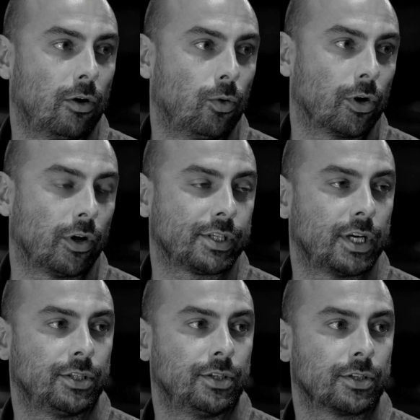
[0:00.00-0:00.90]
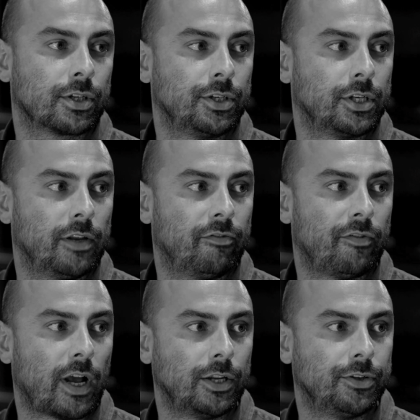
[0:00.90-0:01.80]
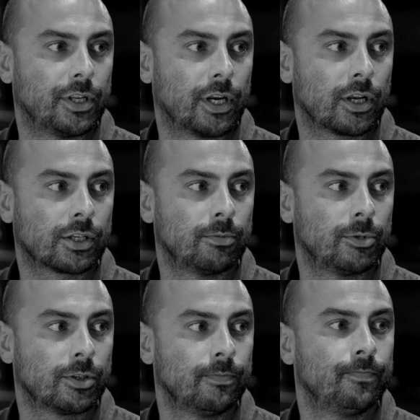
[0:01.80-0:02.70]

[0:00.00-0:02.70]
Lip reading: organisations can deliver value to their customers.